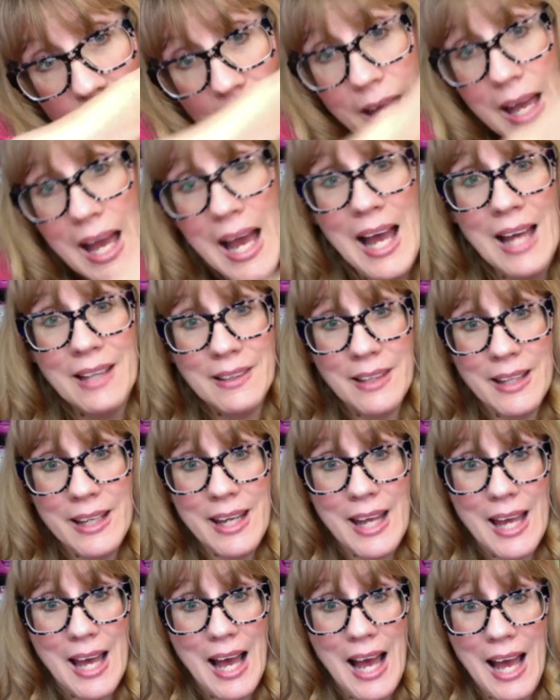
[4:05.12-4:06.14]

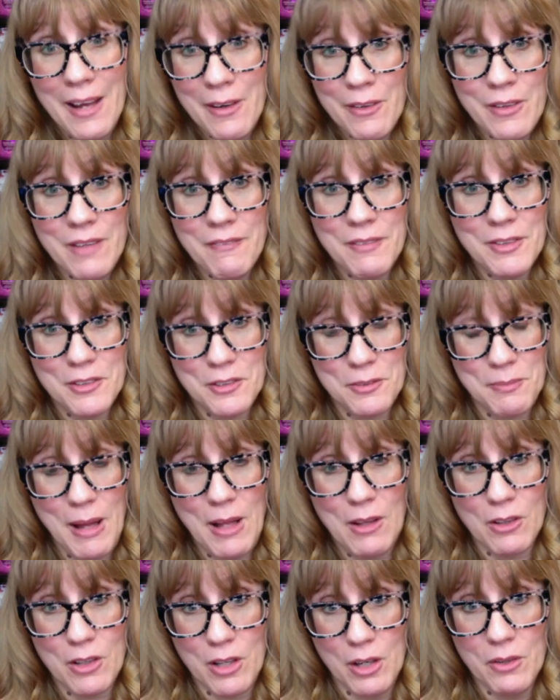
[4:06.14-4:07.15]
Oddly, I don't even
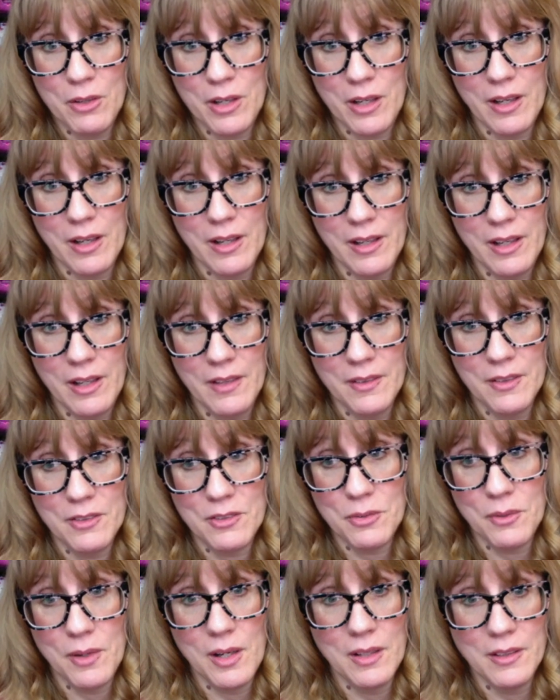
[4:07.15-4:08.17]
smell coconut in
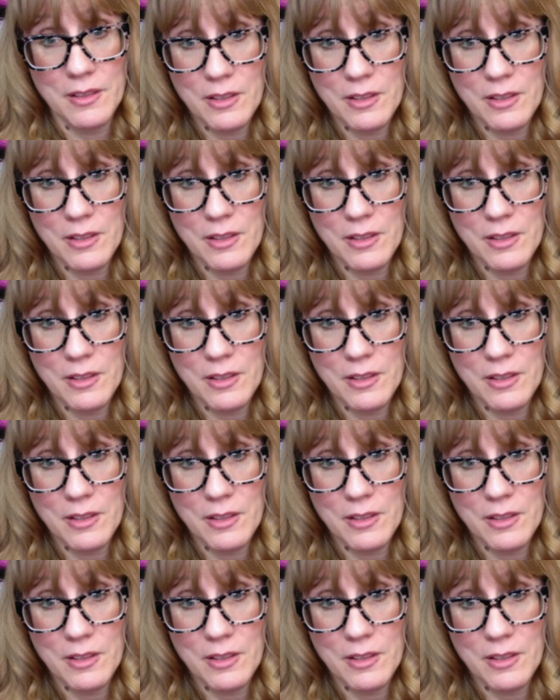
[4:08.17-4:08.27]
this one.